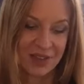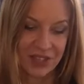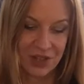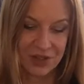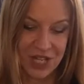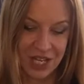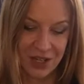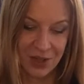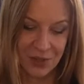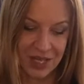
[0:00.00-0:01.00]
another
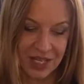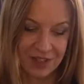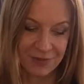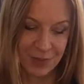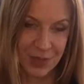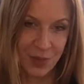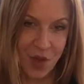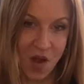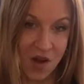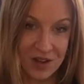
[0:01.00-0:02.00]
channel. But if people
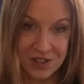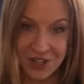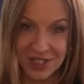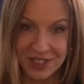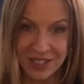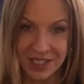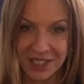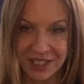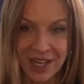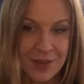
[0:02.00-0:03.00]
are interested
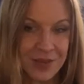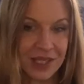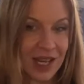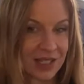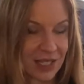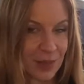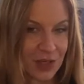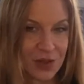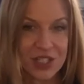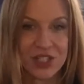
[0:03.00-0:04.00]
in coming, asking me
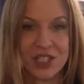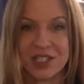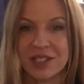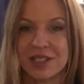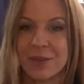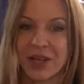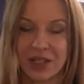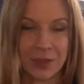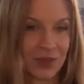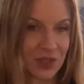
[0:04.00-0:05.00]
questions about
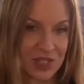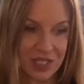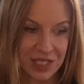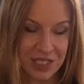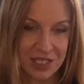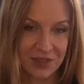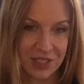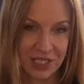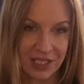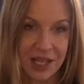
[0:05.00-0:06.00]
chemical
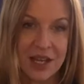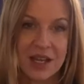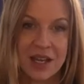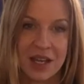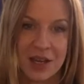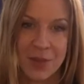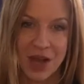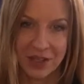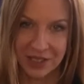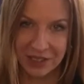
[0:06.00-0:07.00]
sensitivity,
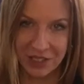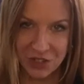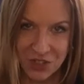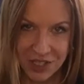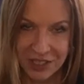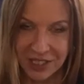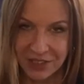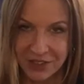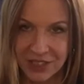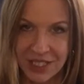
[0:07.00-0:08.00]
about healing chronic
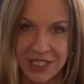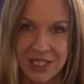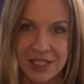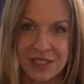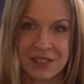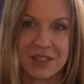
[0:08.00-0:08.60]
illness,